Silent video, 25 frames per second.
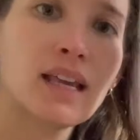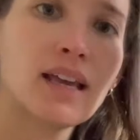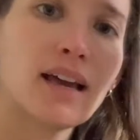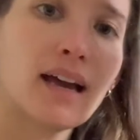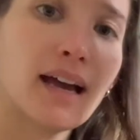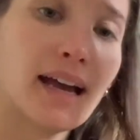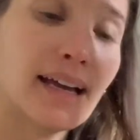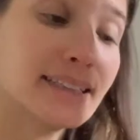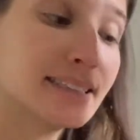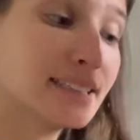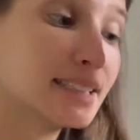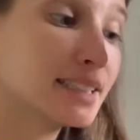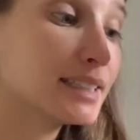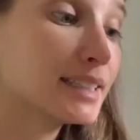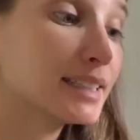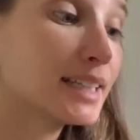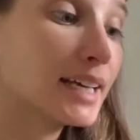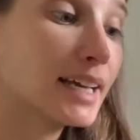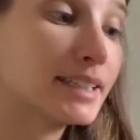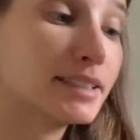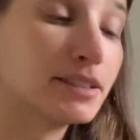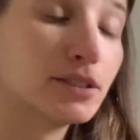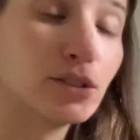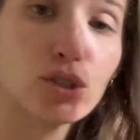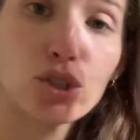I did
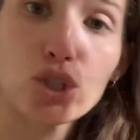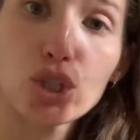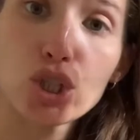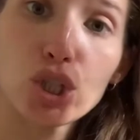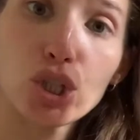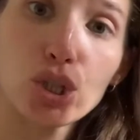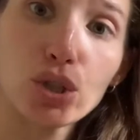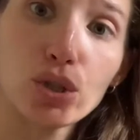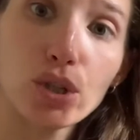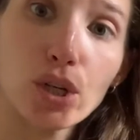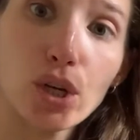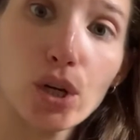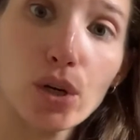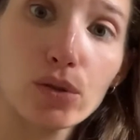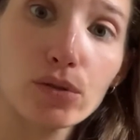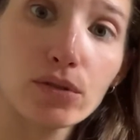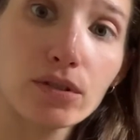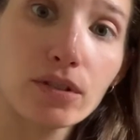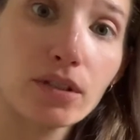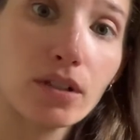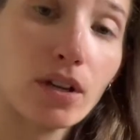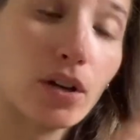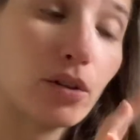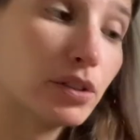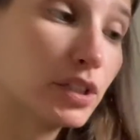then 2
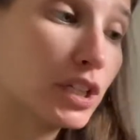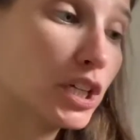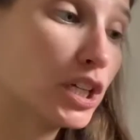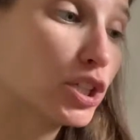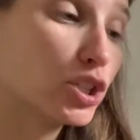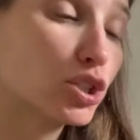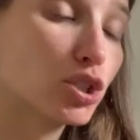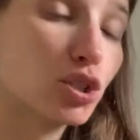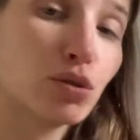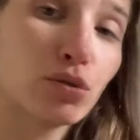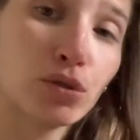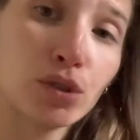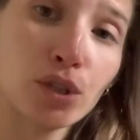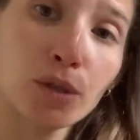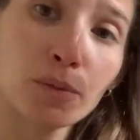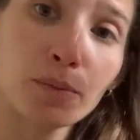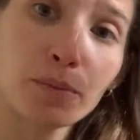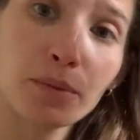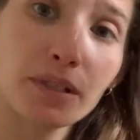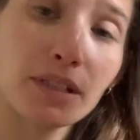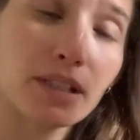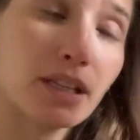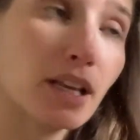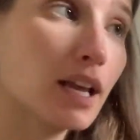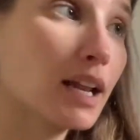nodes on each
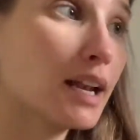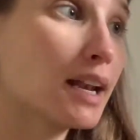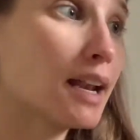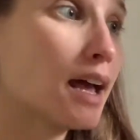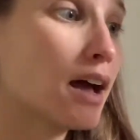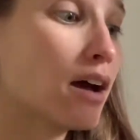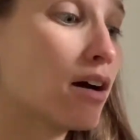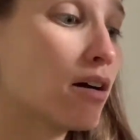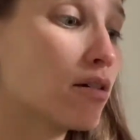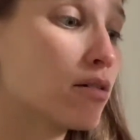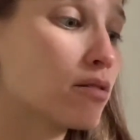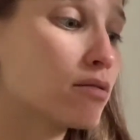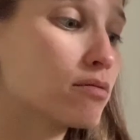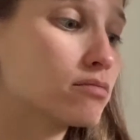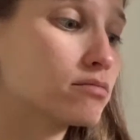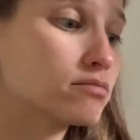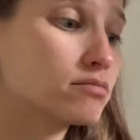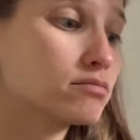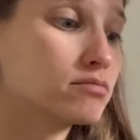groups, and now